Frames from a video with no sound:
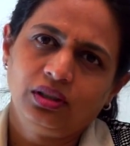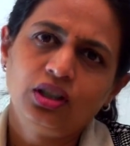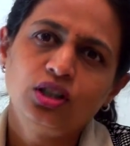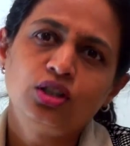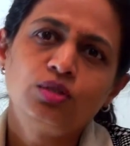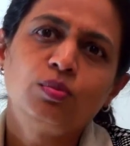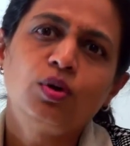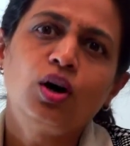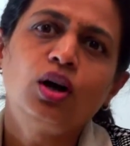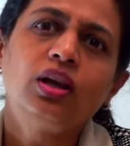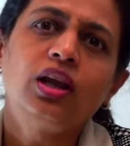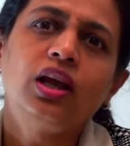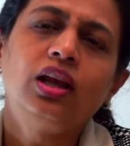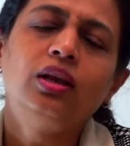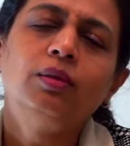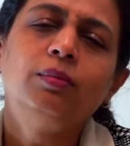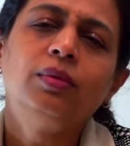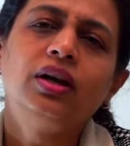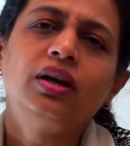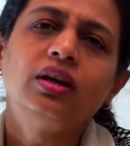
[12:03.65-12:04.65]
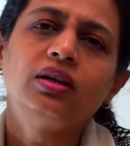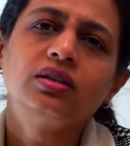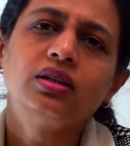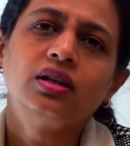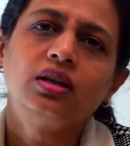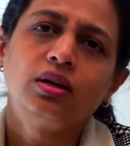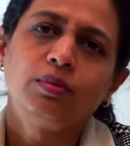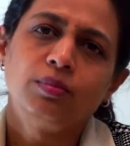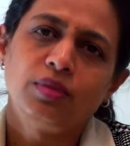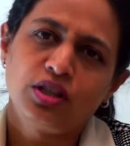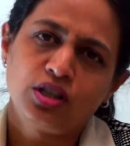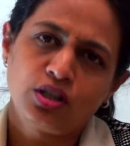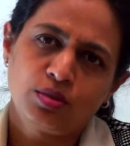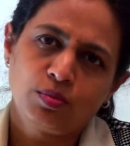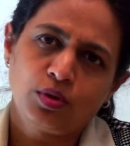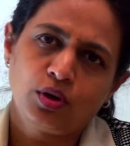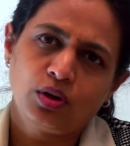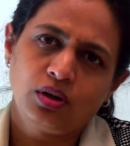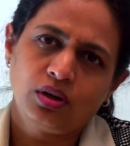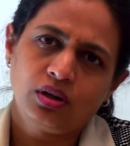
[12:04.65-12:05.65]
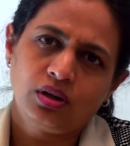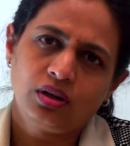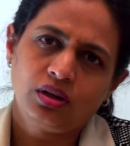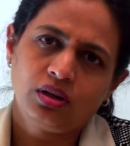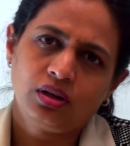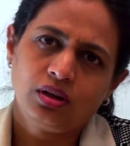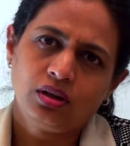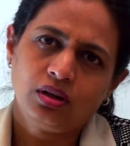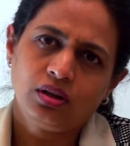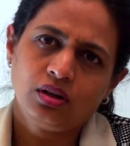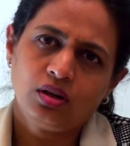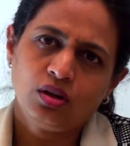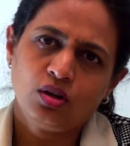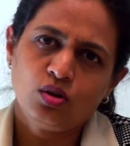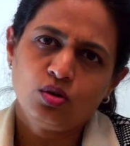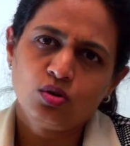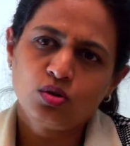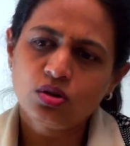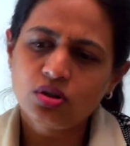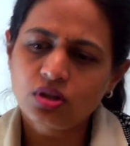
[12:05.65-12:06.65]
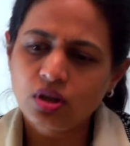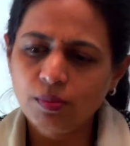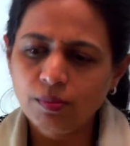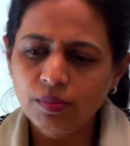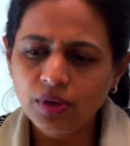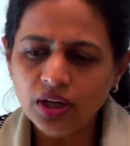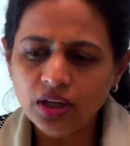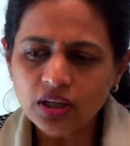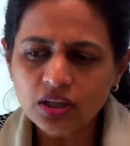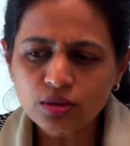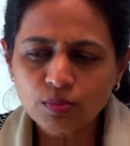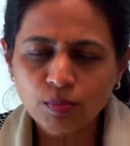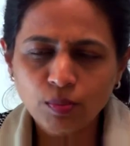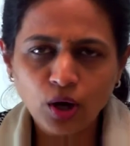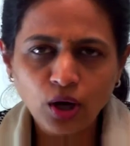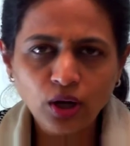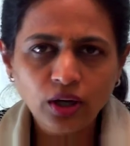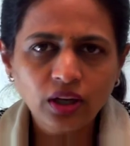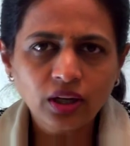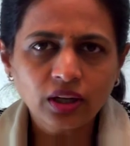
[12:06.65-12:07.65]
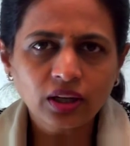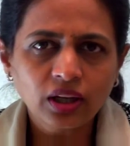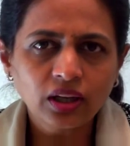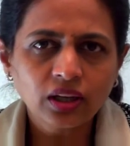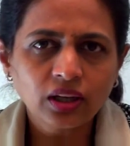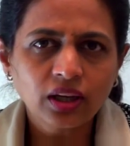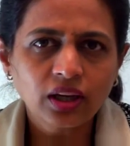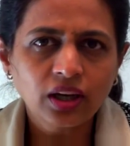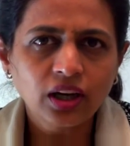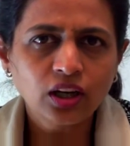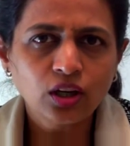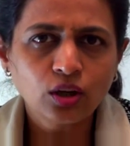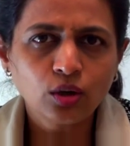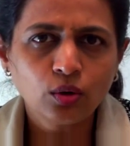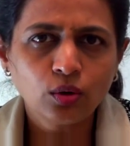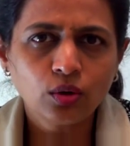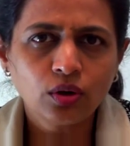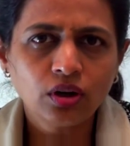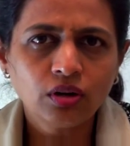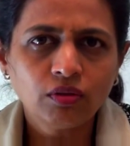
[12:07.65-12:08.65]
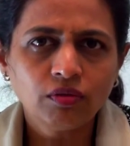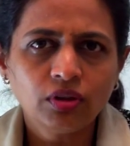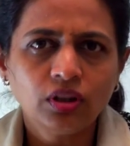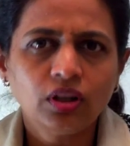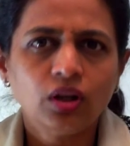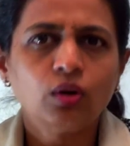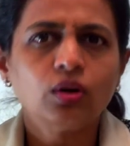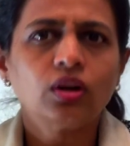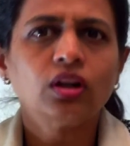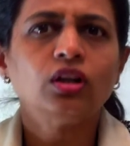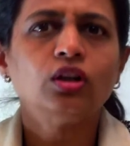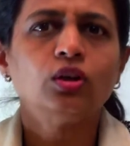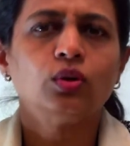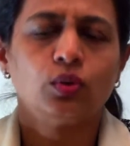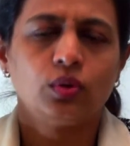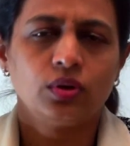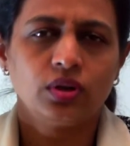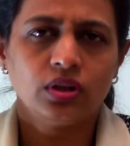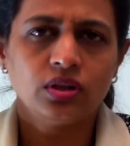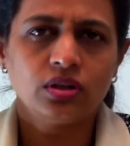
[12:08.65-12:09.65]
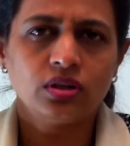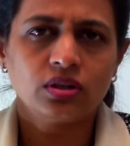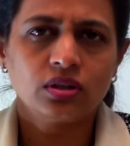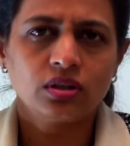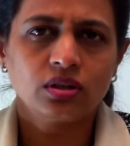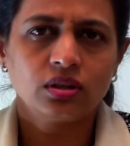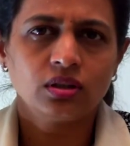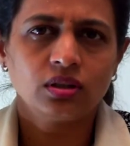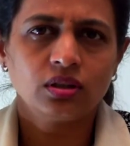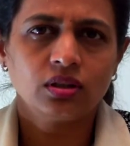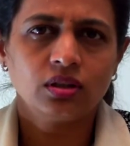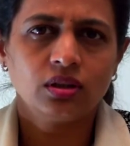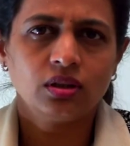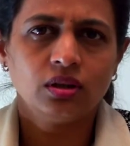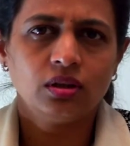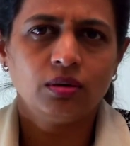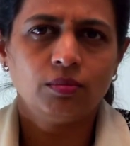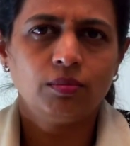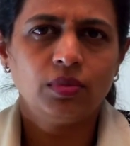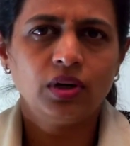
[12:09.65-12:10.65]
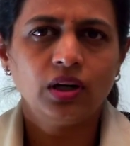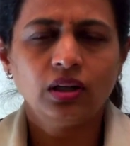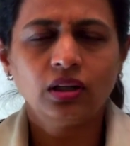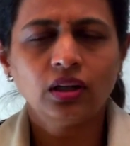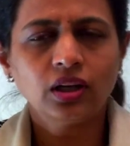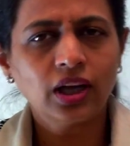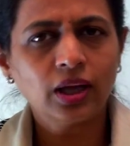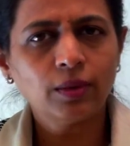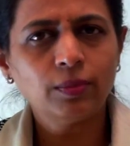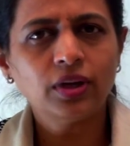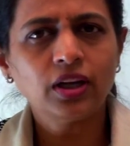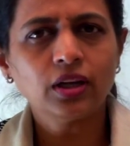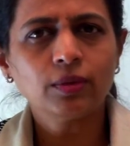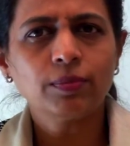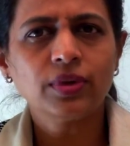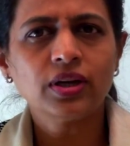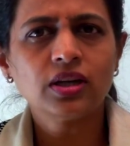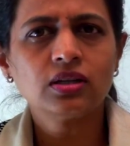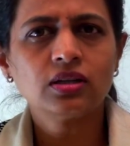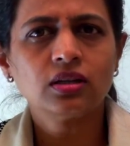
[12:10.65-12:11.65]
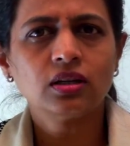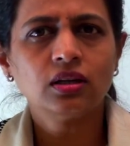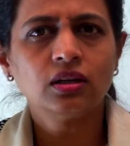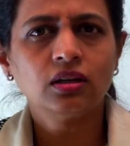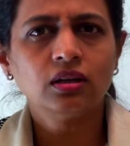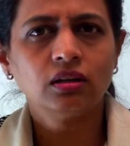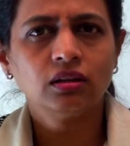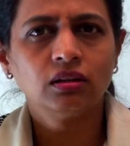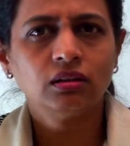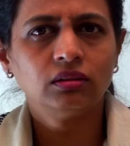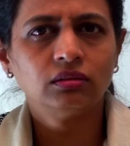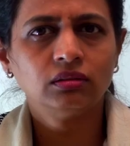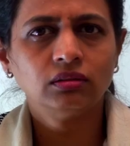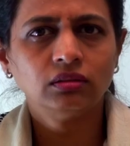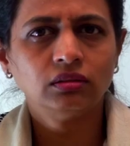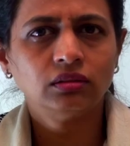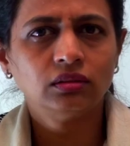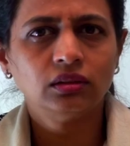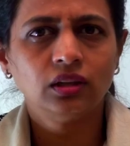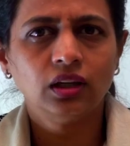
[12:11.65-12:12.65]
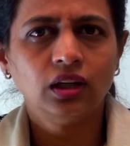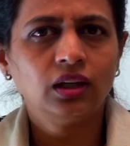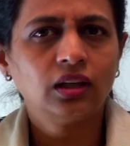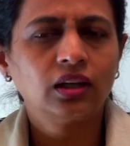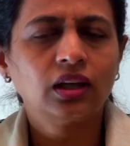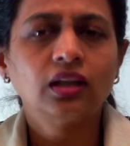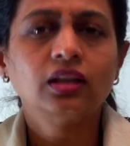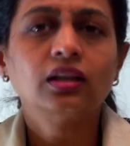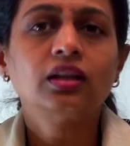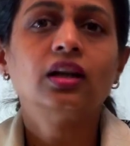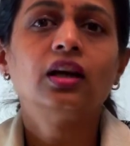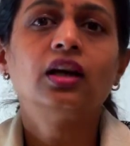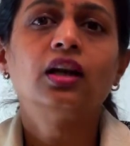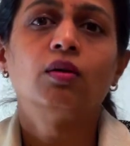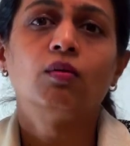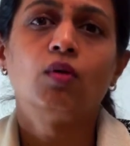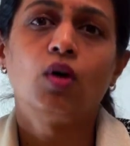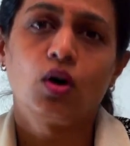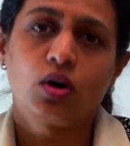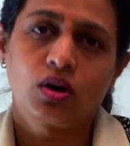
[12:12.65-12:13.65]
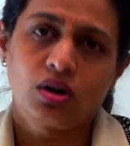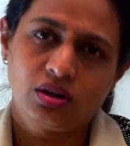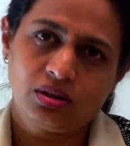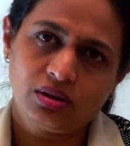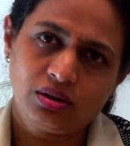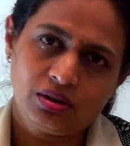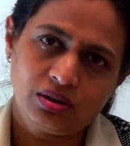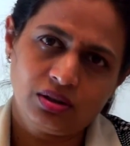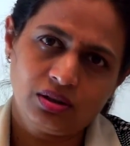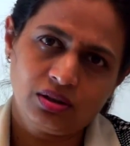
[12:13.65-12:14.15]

A small element doesn't remain small. So somebody's boil can get cured without any notice, but in a diabetic patient, it can create havoc.